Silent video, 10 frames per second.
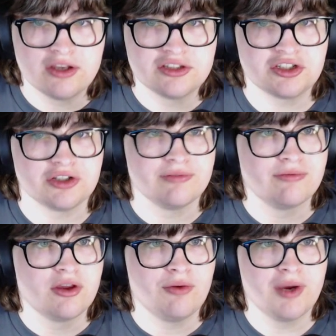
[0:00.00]
So
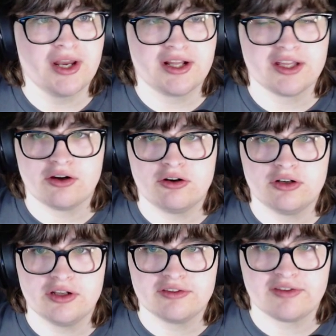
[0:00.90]
we're going to click
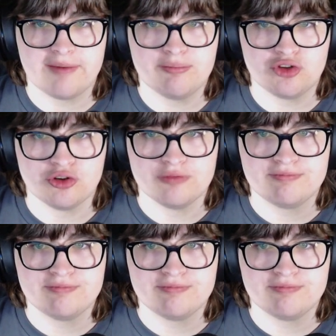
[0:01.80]
on tab 2.